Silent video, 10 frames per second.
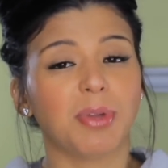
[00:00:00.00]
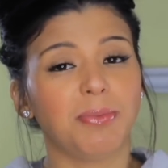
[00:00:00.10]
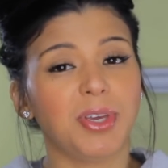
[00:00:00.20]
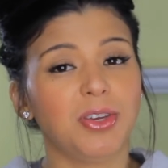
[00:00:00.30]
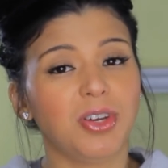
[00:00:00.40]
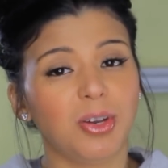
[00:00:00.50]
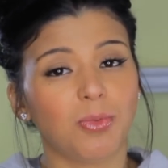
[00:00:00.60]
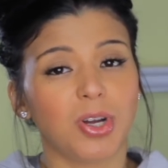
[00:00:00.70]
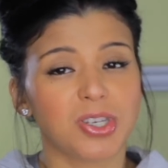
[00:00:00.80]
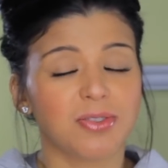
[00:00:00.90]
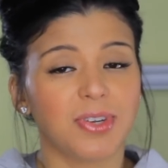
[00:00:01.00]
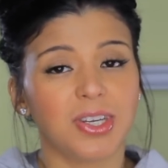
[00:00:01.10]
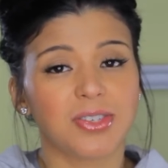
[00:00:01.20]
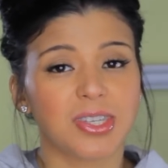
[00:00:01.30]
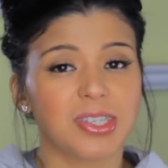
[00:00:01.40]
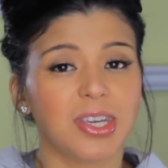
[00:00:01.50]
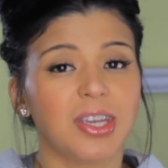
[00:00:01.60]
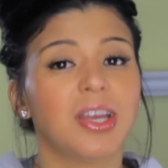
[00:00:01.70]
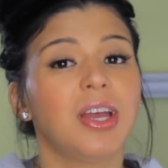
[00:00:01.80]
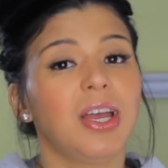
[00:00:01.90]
Maybe you can watch the videos and see